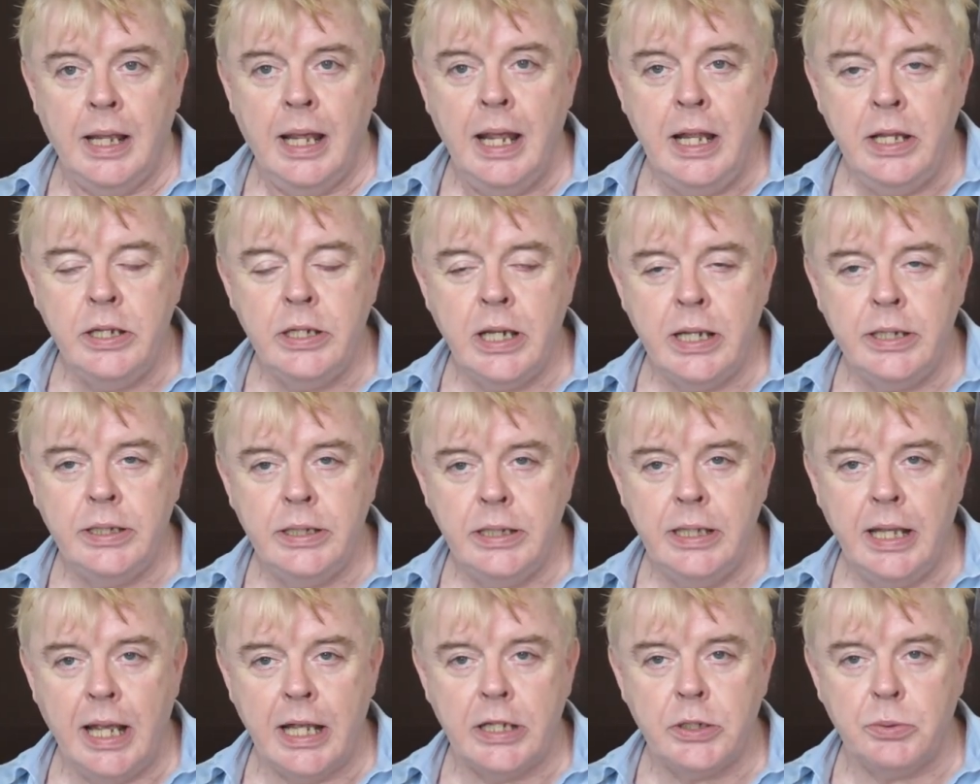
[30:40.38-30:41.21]

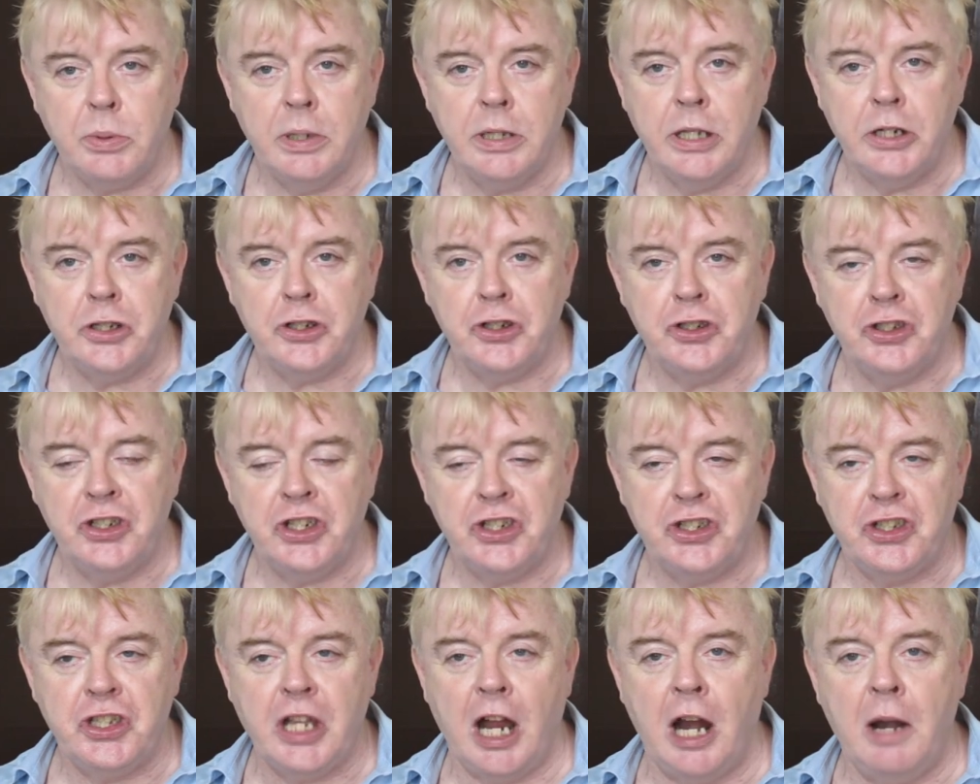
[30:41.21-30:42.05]
HSTS, when they
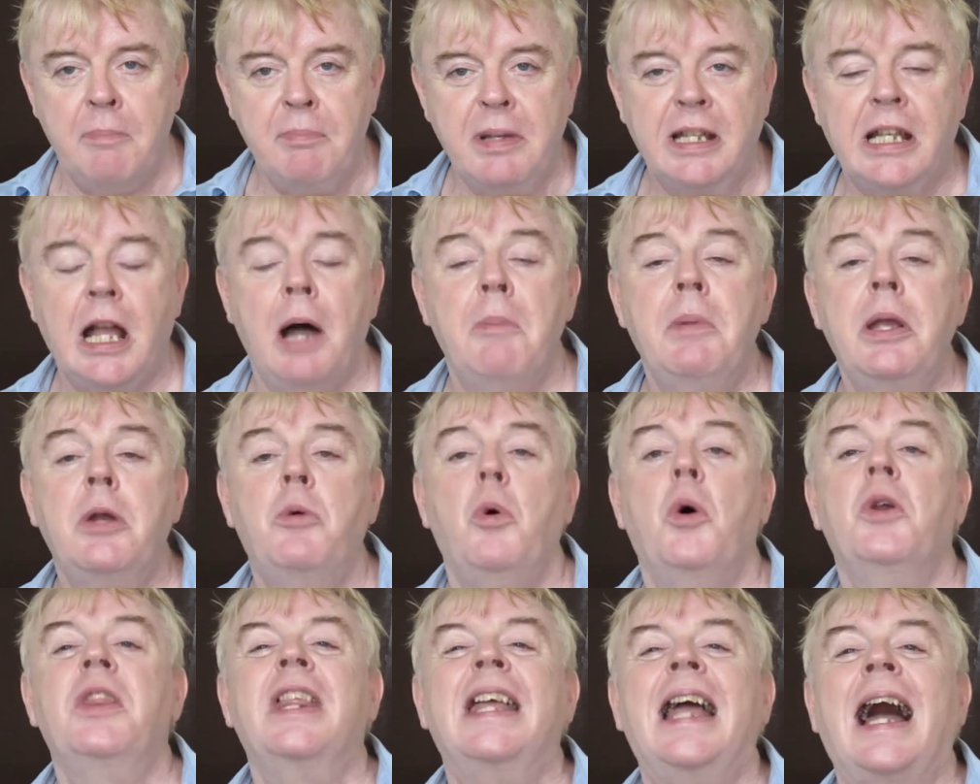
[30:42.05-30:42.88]
transition, are
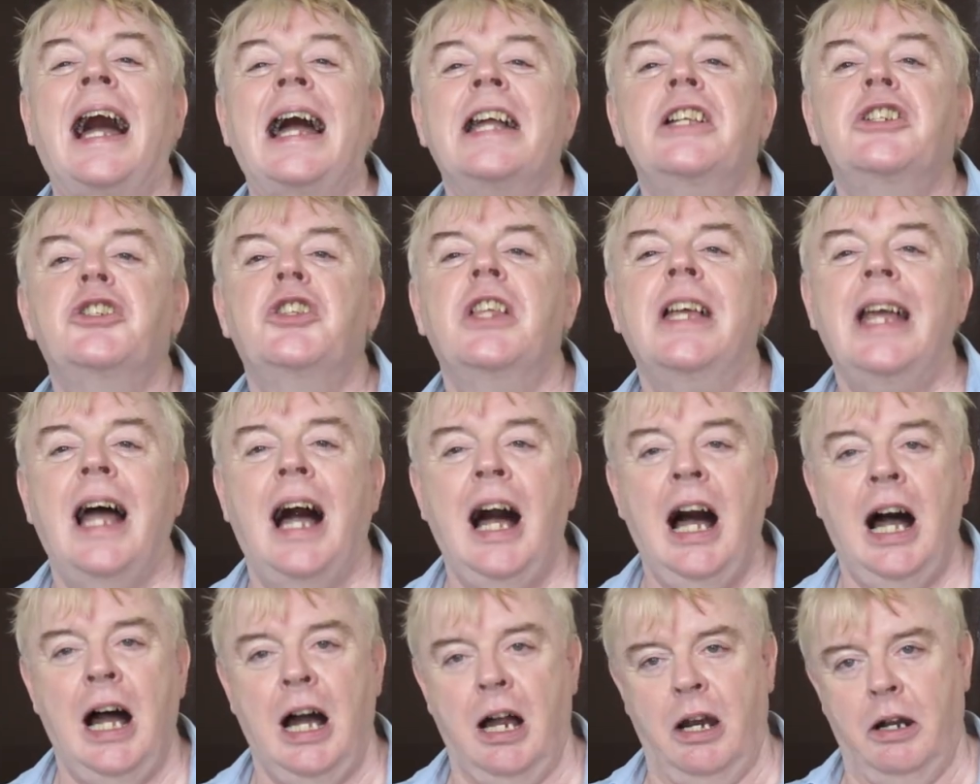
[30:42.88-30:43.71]
becoming what they actually
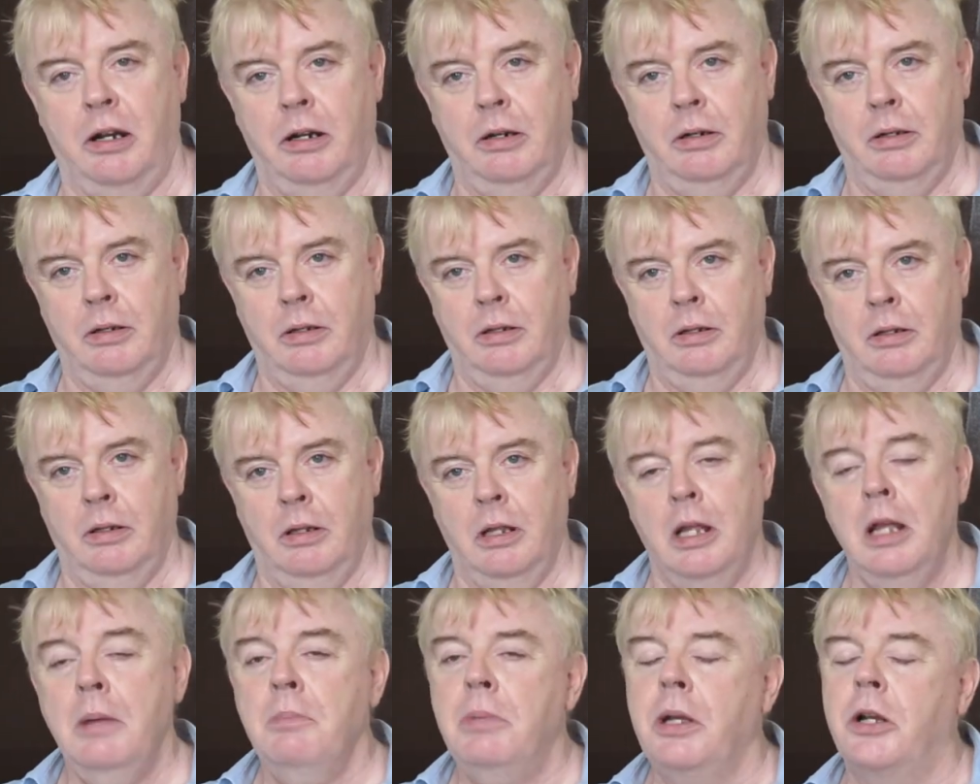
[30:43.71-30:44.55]
are.
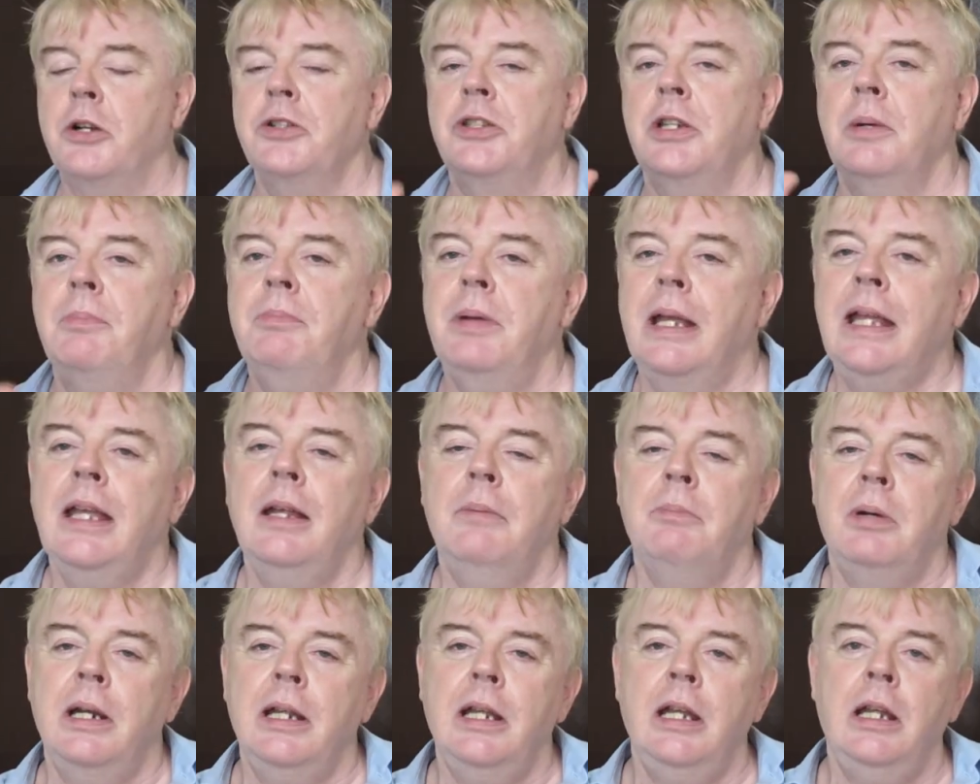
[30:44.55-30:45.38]
Because they're
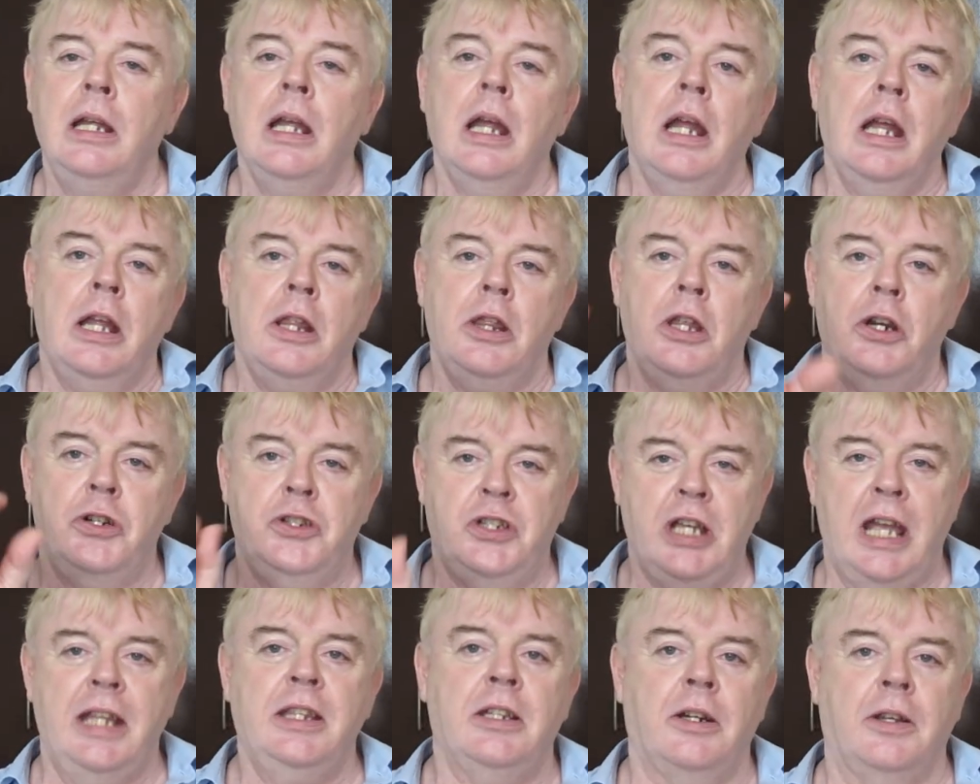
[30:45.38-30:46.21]
bringing, bringing their
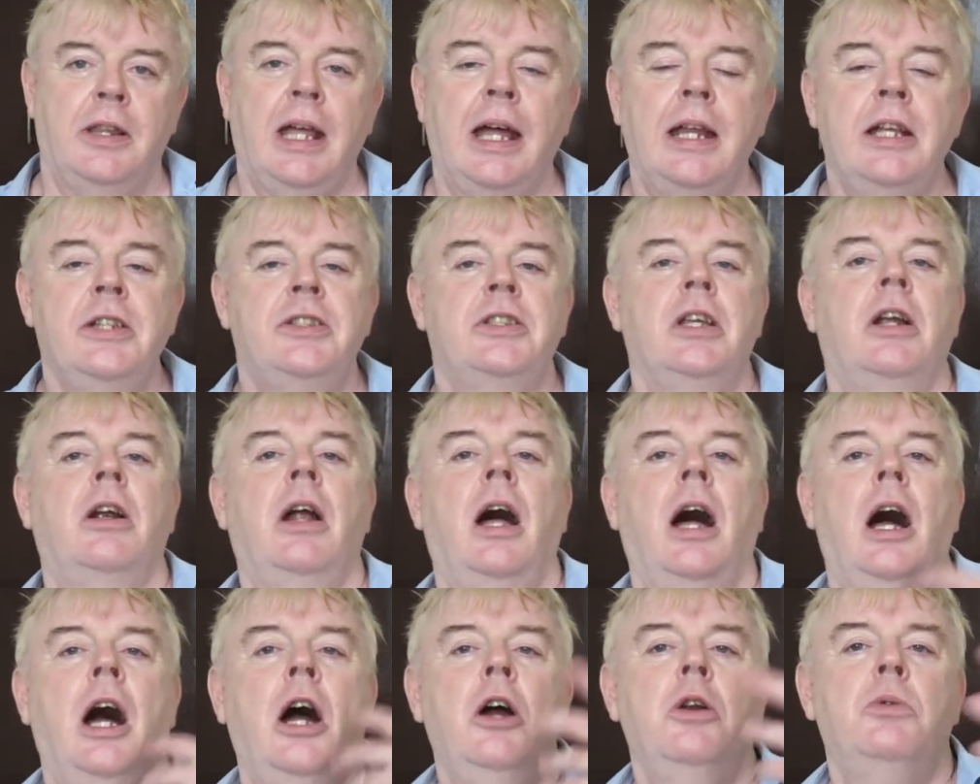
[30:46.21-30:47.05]
gender. That is
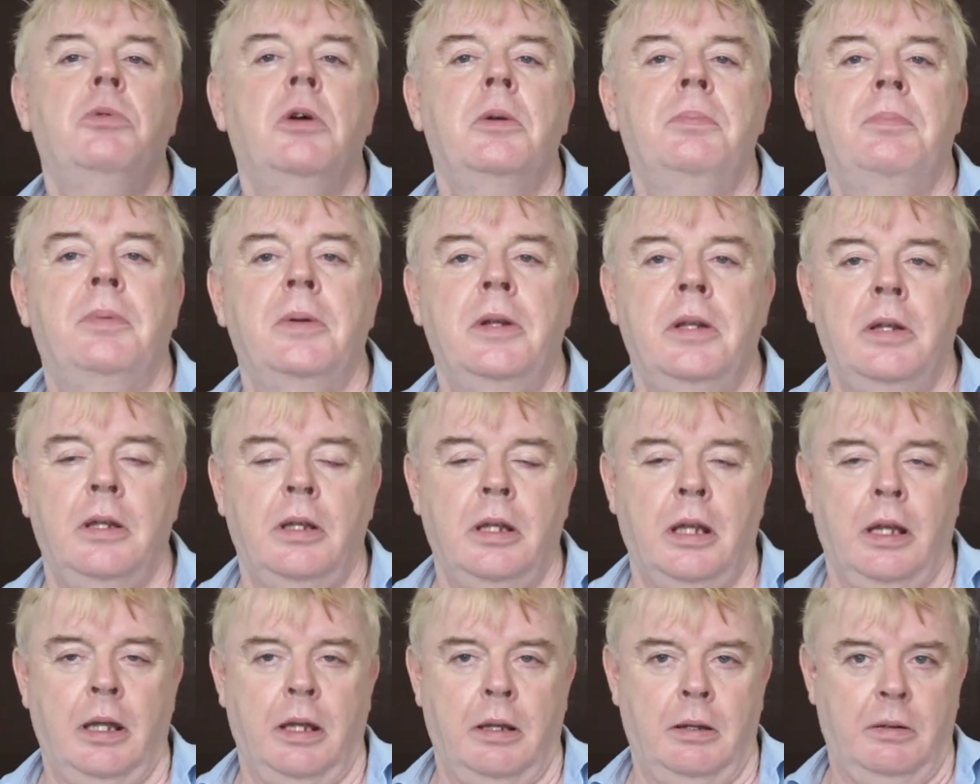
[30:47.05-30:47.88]
their outward
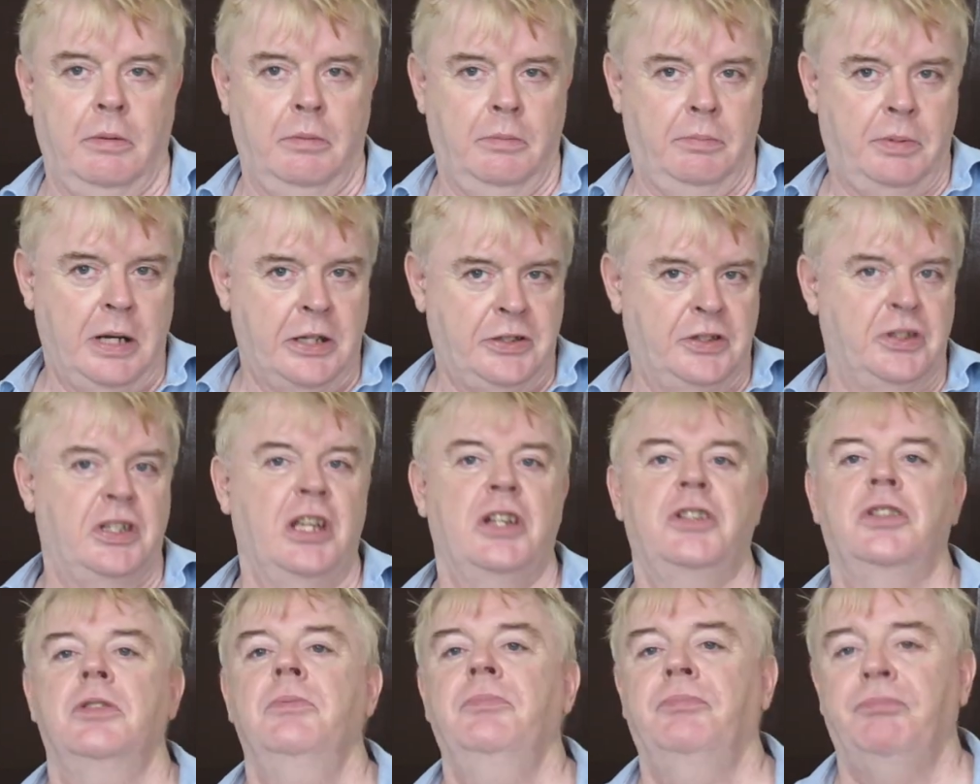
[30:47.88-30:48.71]
uh,
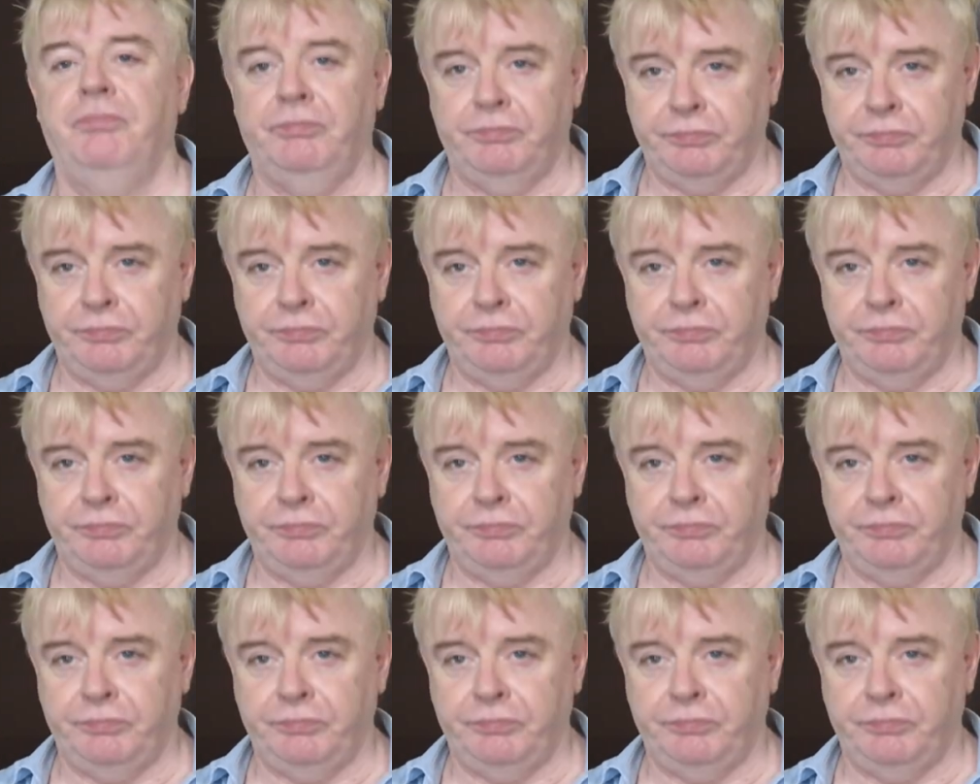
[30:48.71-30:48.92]
presentation,